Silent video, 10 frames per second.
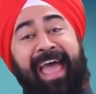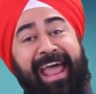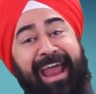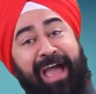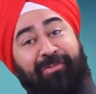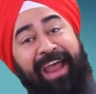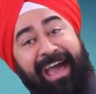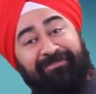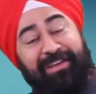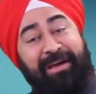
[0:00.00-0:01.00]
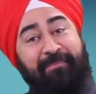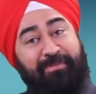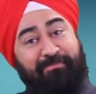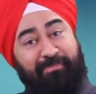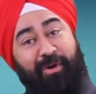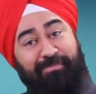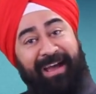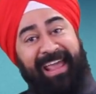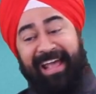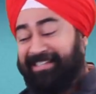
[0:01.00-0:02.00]
and I would have to put both
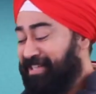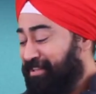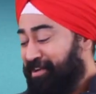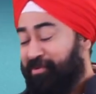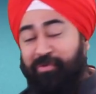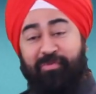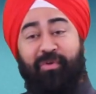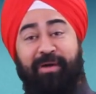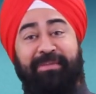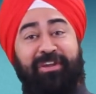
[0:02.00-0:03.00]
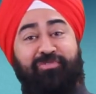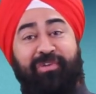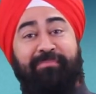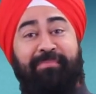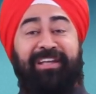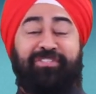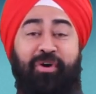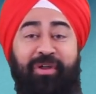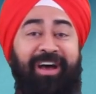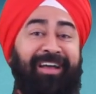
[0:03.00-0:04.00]
my hands up there. He wouldn't want me to drink my
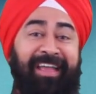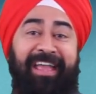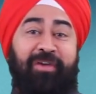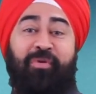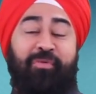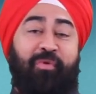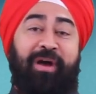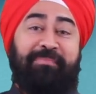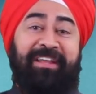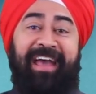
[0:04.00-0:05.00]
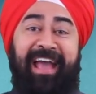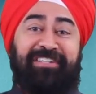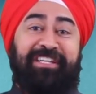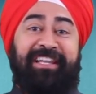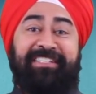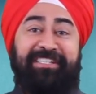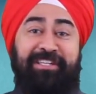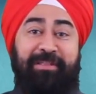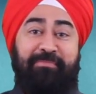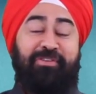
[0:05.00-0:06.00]
soda. He wouldn't want me to actually listen
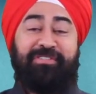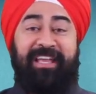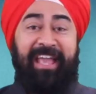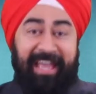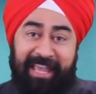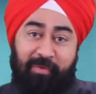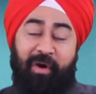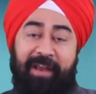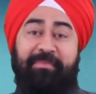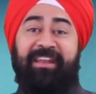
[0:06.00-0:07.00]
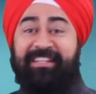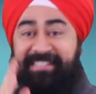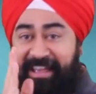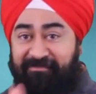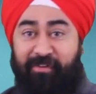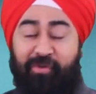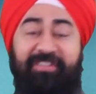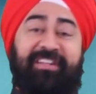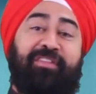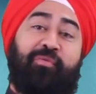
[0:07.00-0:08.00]
to the music. He wanted me to stay
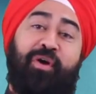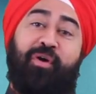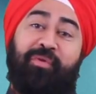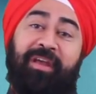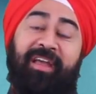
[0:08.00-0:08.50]
focused on the road.